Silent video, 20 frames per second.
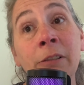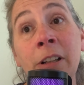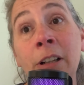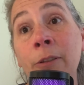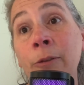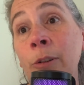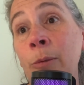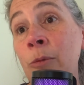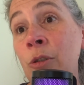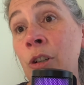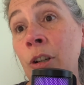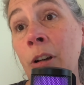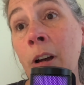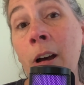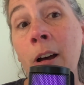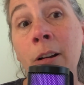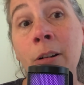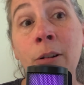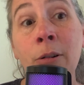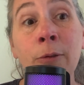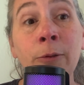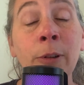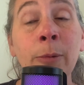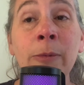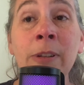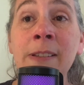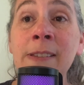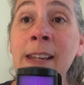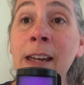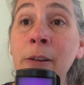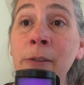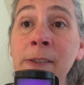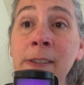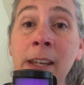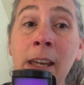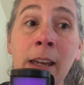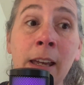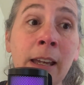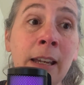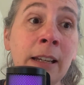here from Chicago, from the South
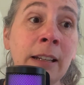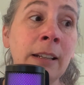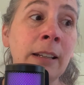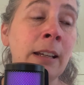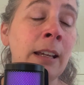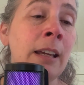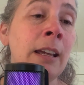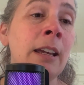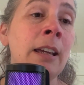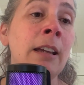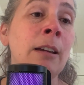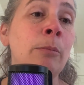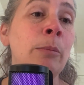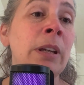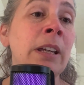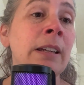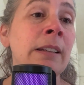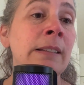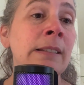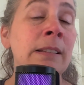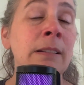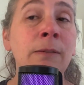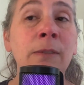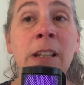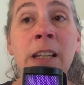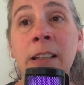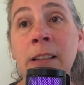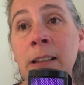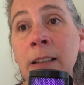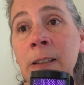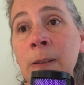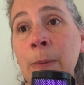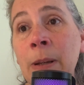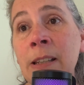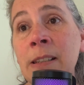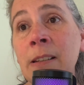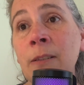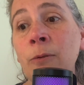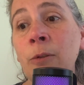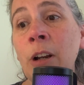Side, because of the
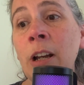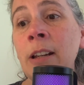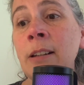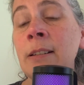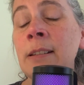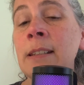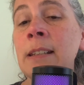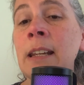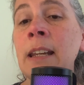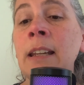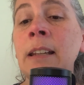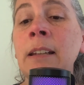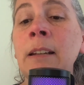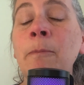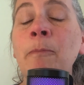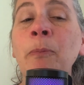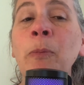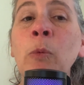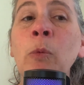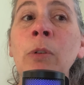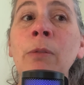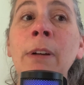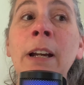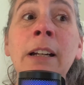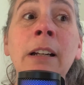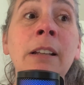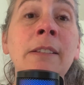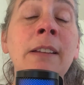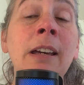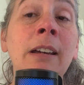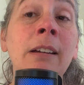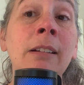inexpensive rent. And we're right on